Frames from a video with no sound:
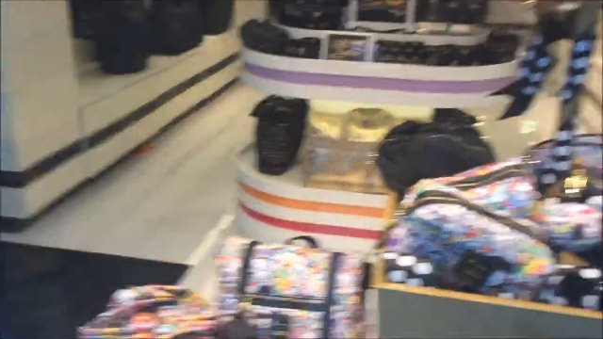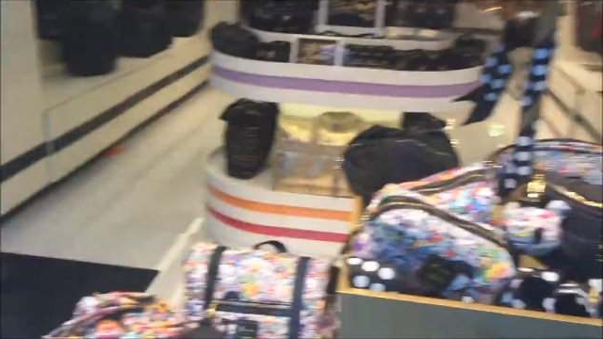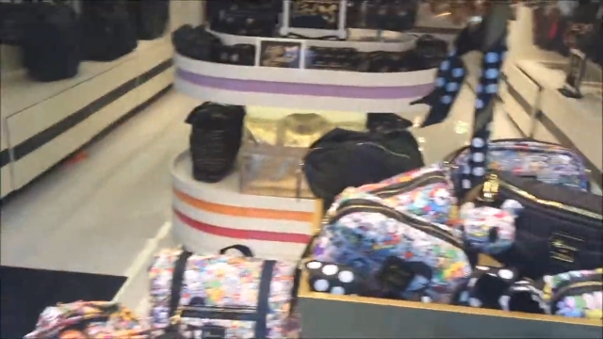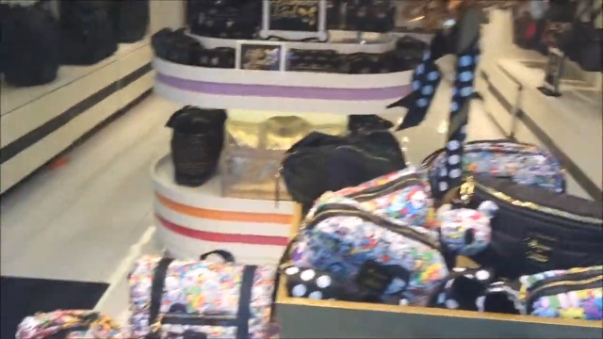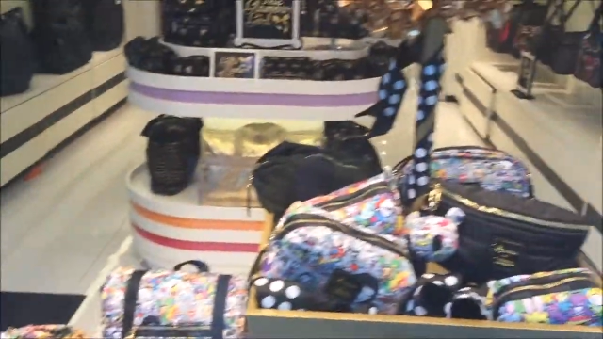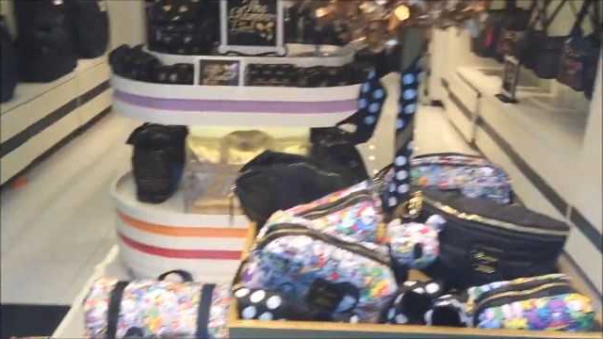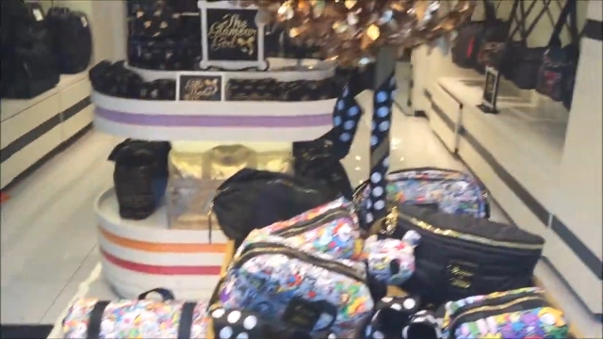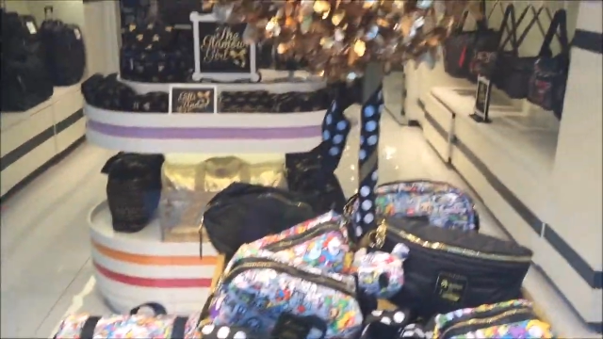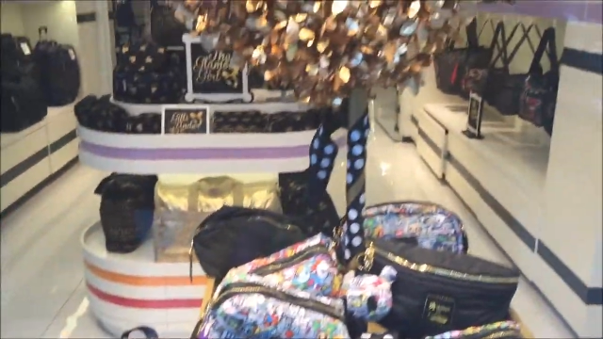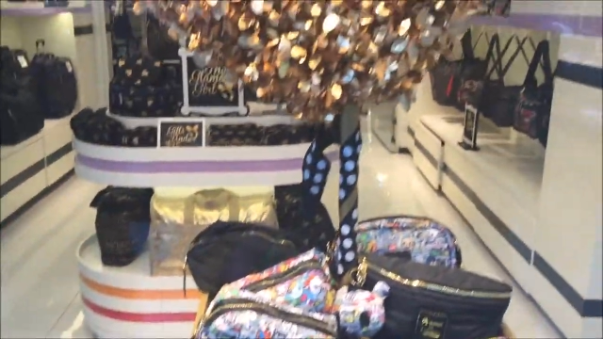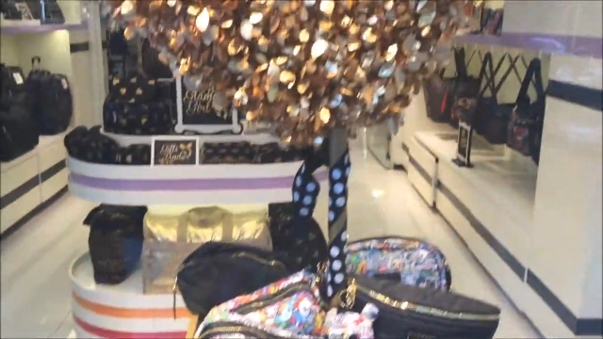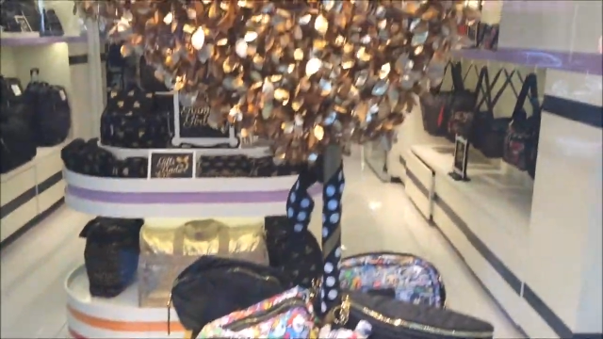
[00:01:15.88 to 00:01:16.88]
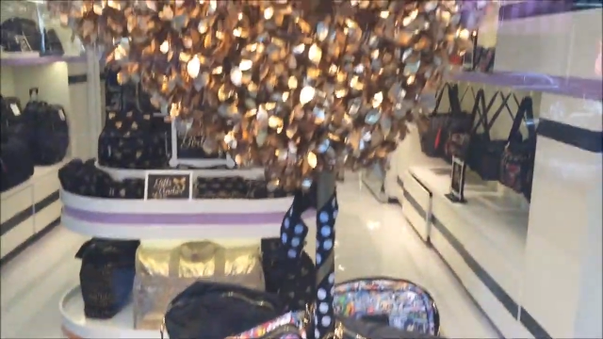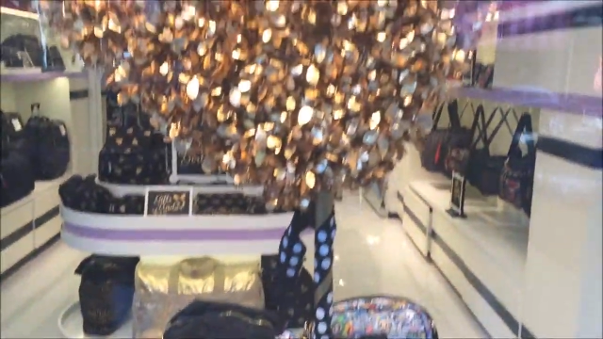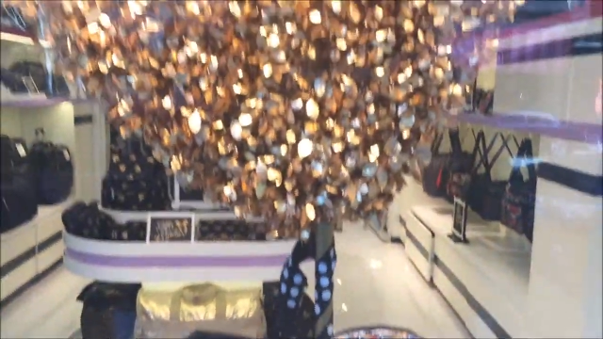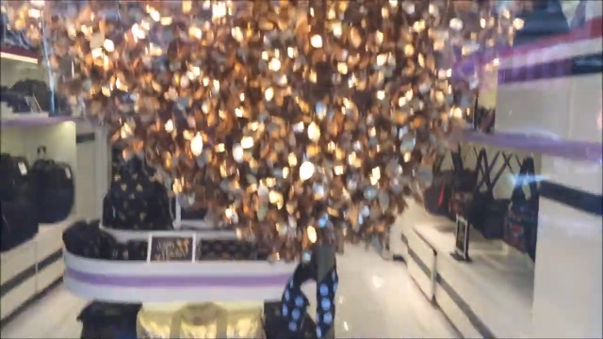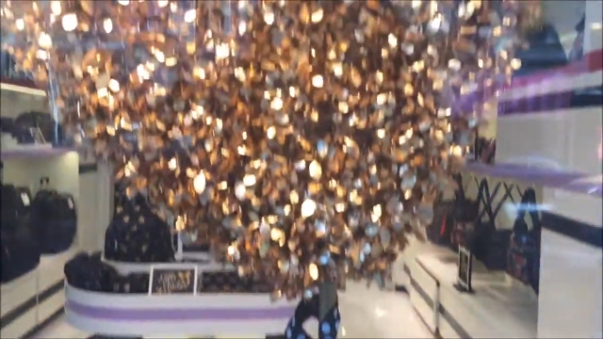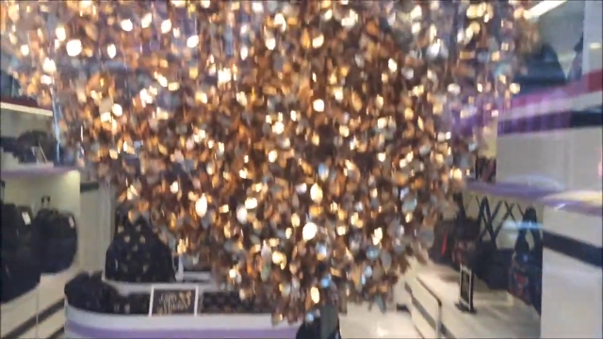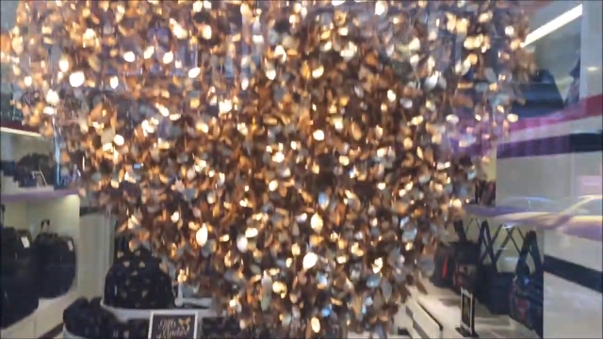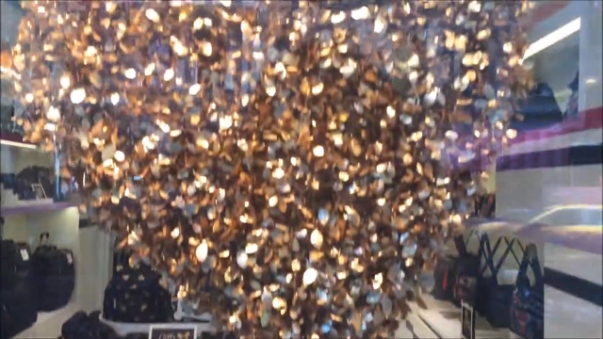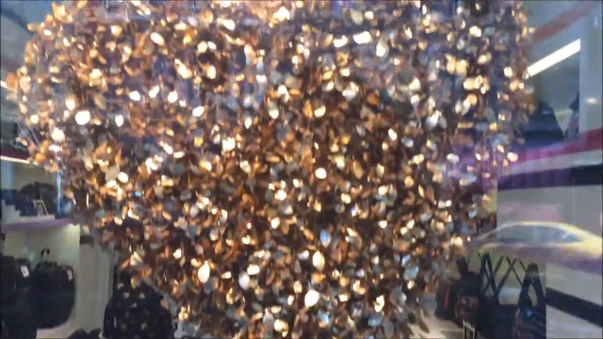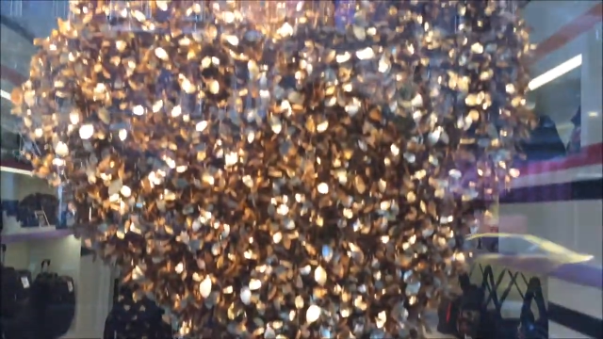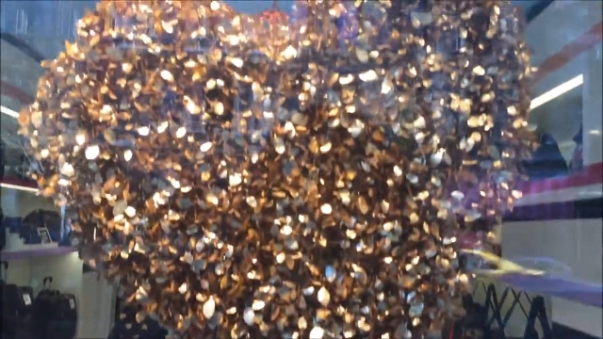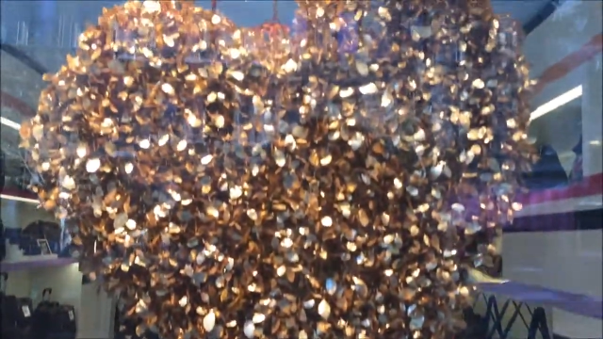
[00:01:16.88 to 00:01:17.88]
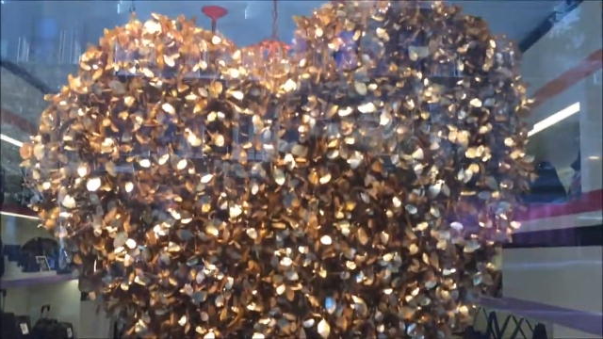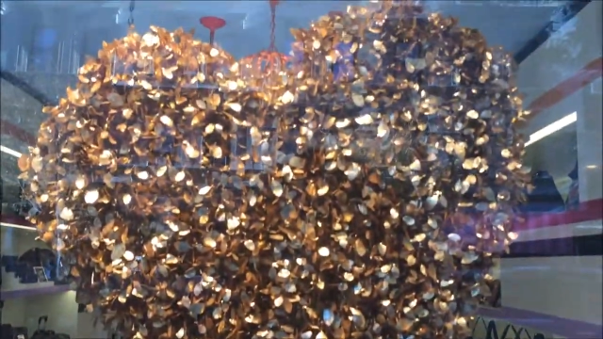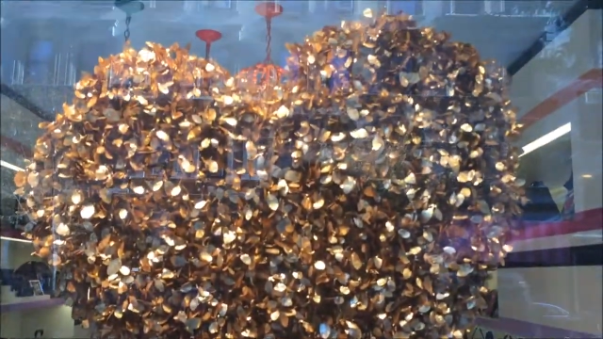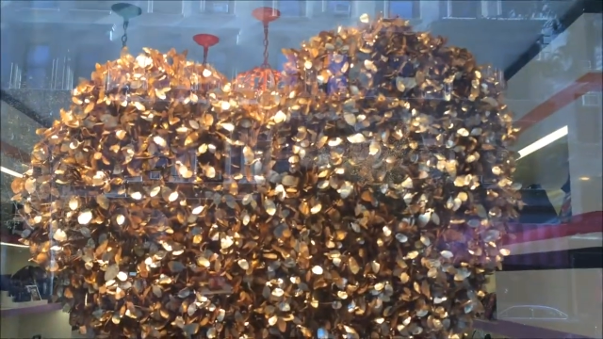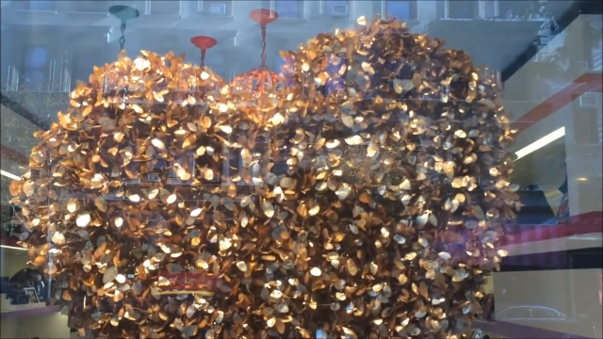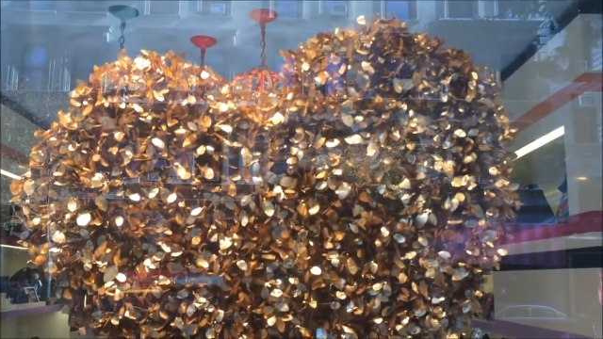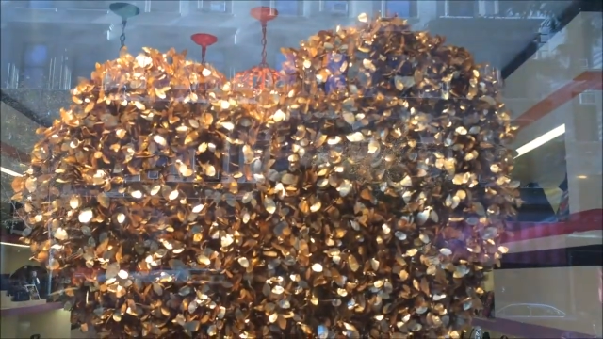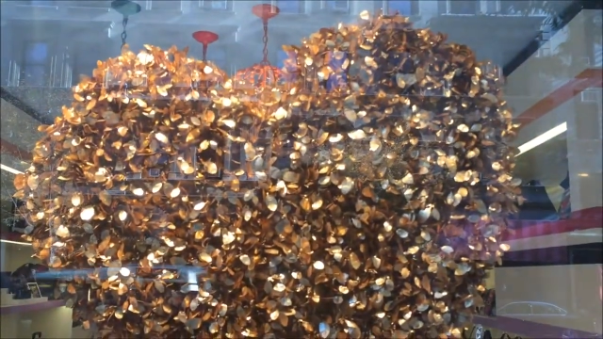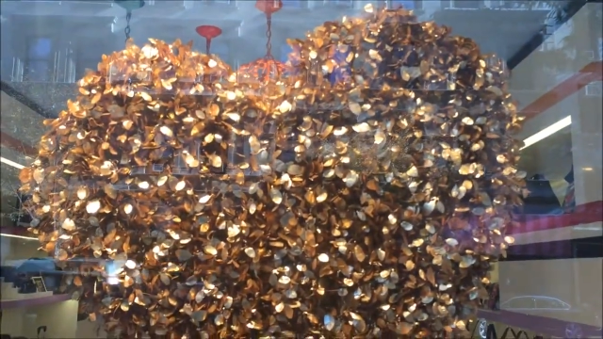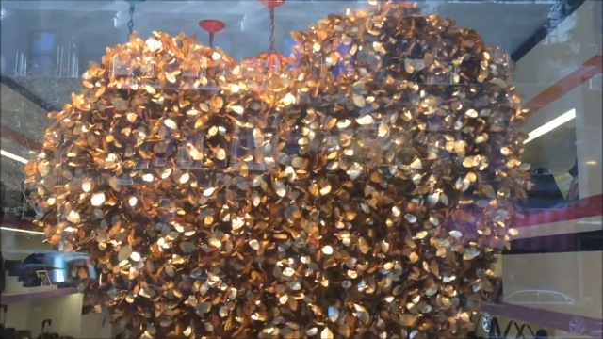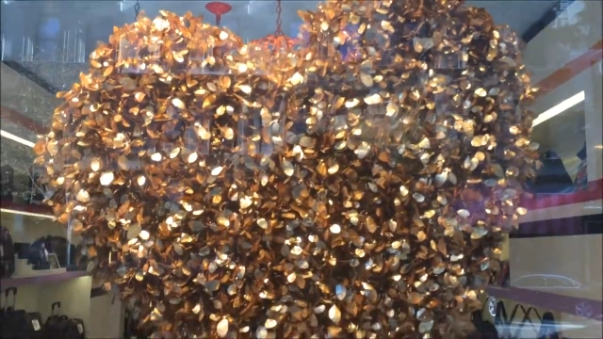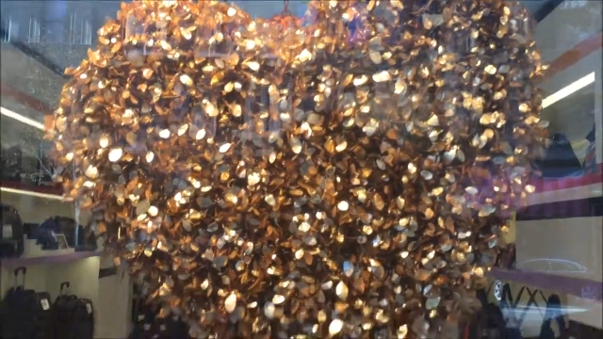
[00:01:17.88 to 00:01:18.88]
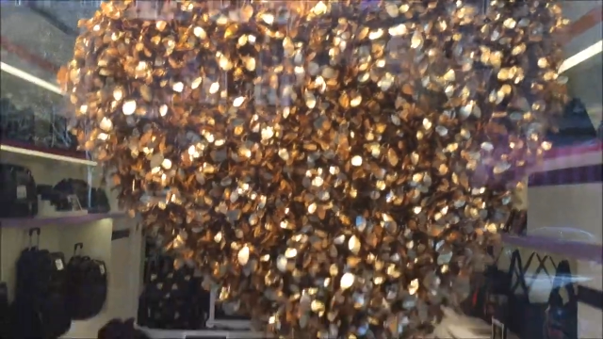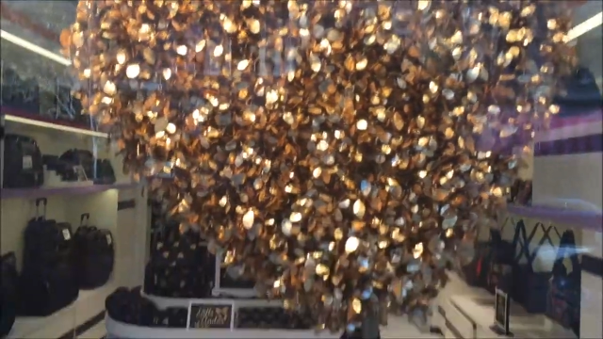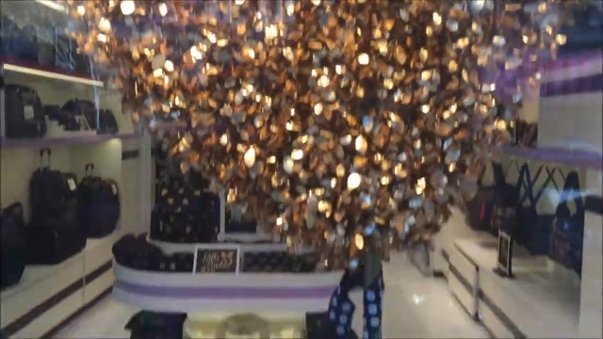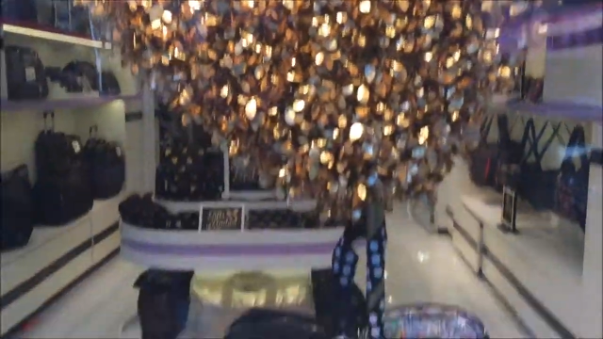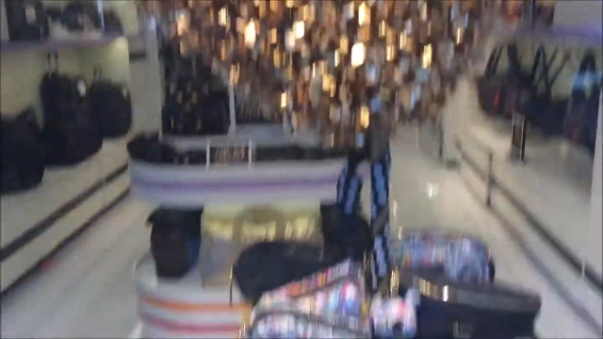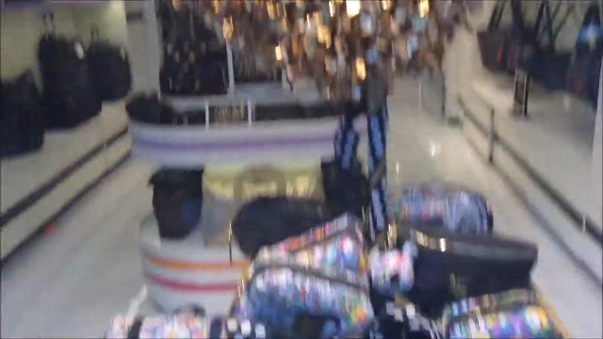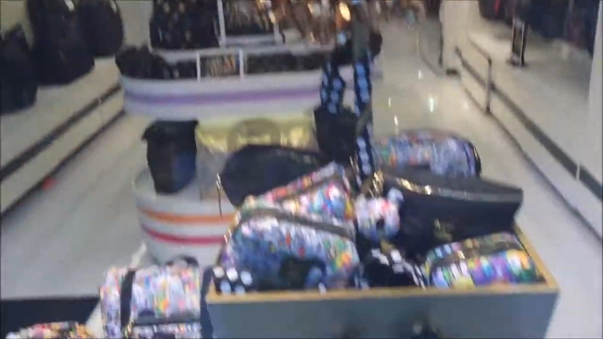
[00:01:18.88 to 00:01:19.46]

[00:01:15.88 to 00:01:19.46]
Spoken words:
No face is visible, so there are no lips to read.